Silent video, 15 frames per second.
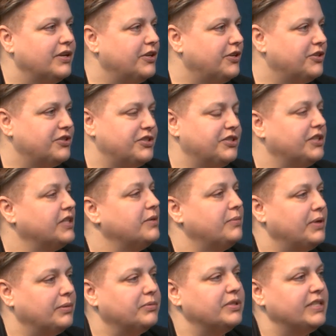you're still going to
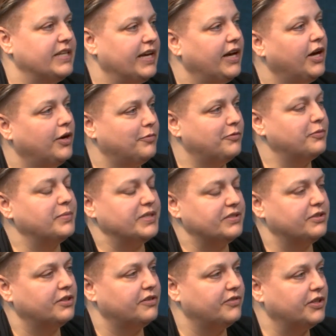be able to get help from us
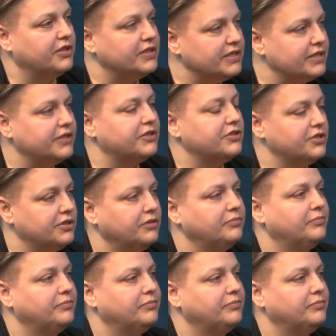and our volunteers.